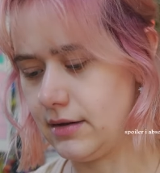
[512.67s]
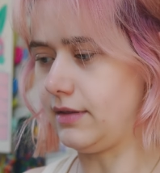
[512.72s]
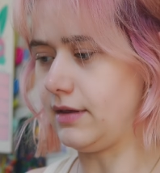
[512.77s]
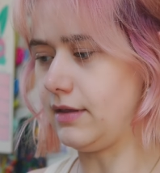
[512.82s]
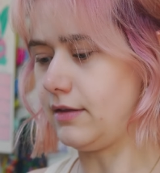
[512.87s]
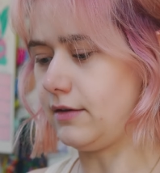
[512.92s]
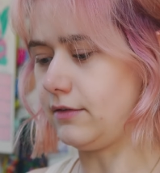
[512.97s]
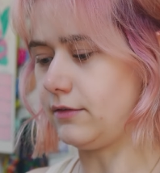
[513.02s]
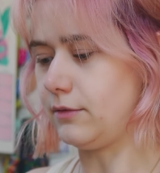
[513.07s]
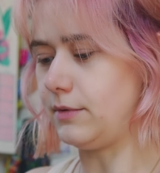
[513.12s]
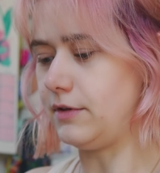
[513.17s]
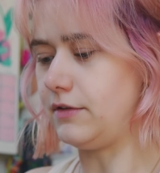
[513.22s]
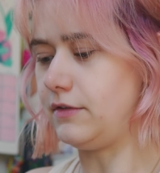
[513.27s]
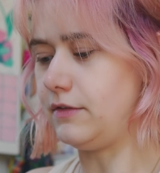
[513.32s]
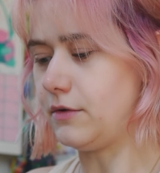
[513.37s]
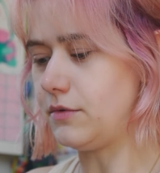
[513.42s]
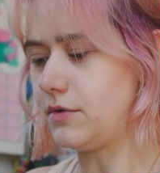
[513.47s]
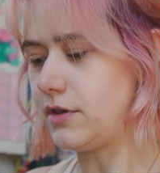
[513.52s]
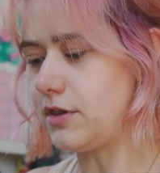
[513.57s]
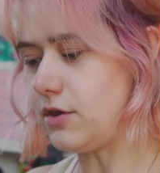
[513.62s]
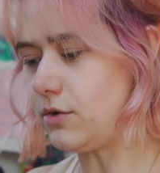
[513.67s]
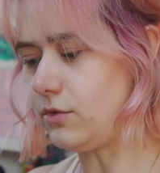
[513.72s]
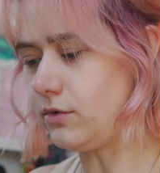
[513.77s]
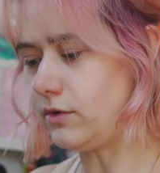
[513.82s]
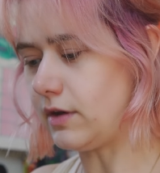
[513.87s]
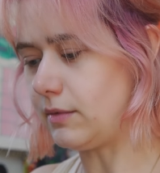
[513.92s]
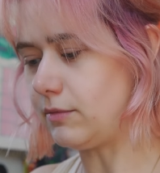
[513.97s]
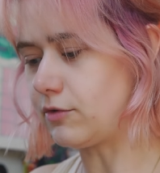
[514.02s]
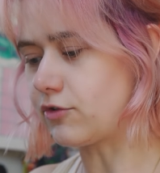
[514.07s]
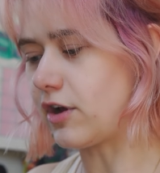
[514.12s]
These will be so
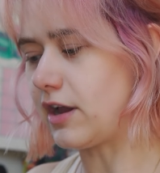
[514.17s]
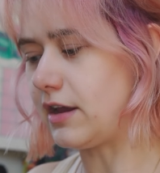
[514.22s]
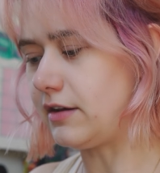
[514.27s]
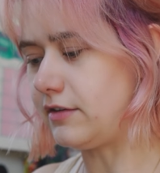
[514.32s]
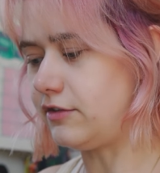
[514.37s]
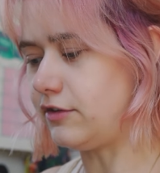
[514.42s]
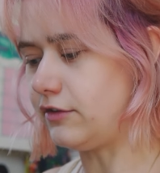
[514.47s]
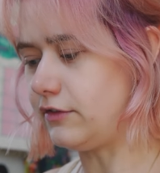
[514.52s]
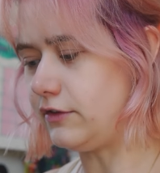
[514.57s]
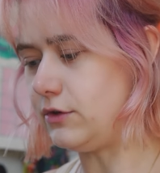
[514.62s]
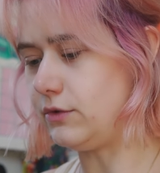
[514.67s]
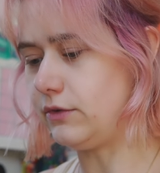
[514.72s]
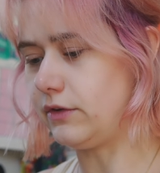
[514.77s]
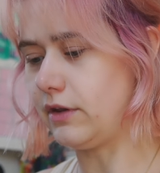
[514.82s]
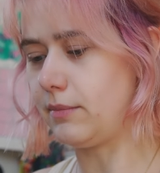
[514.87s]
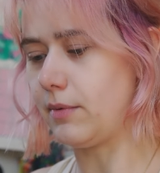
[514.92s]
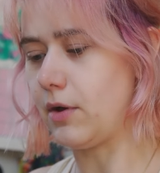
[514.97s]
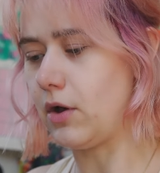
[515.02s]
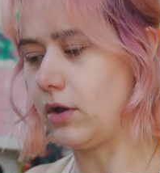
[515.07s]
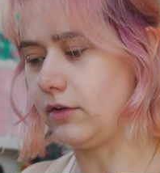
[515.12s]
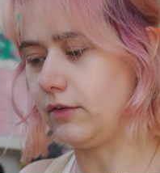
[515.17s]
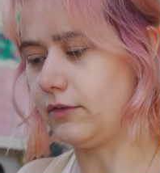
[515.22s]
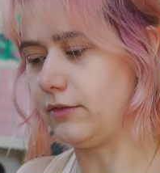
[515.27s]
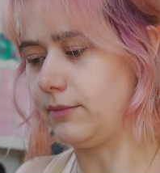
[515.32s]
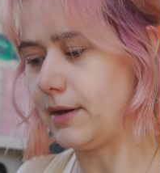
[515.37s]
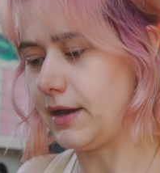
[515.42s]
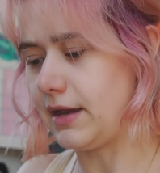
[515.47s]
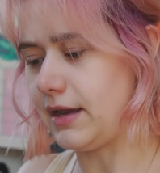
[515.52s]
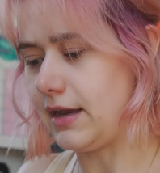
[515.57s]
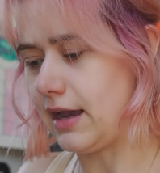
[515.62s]
cute. I'm trying to just use up all of
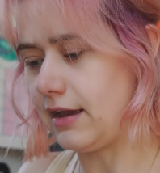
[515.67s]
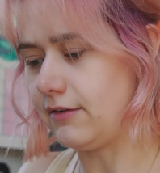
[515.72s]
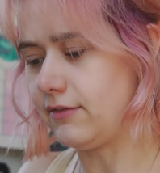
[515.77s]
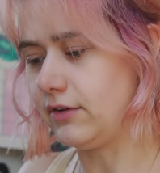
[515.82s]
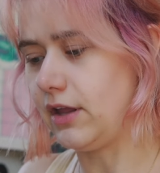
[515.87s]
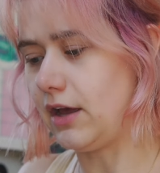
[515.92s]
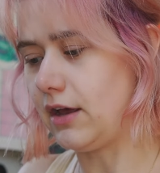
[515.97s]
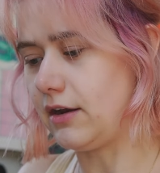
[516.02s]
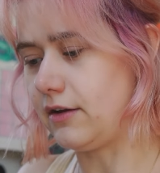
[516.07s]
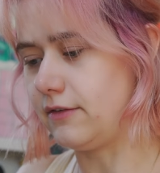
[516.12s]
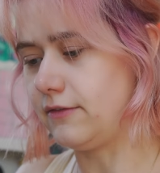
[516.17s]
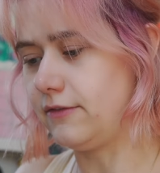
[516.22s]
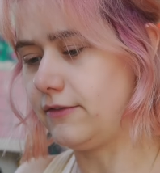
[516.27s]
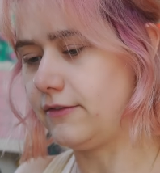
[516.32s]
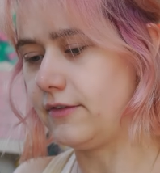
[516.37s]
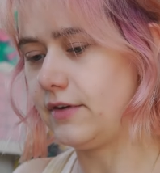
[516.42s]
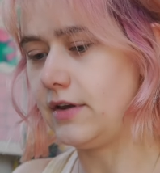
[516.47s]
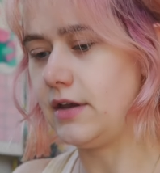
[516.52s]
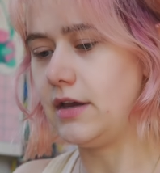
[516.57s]
my, I have a lot of